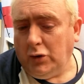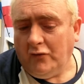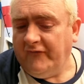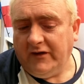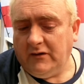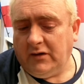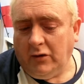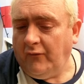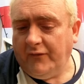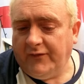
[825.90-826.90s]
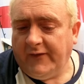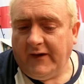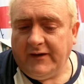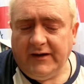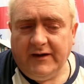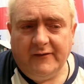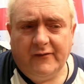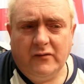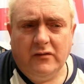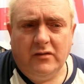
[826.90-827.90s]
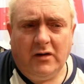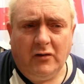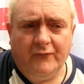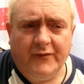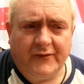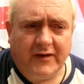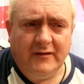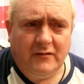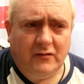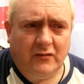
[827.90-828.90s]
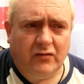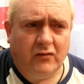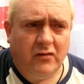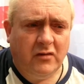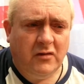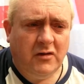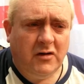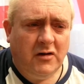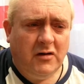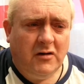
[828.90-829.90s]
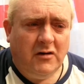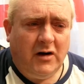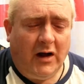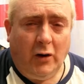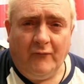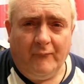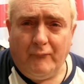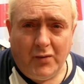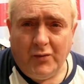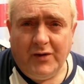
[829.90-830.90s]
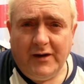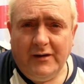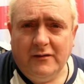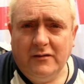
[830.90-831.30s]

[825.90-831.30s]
I love it. I love the techniques. I love the skills. I love brewed.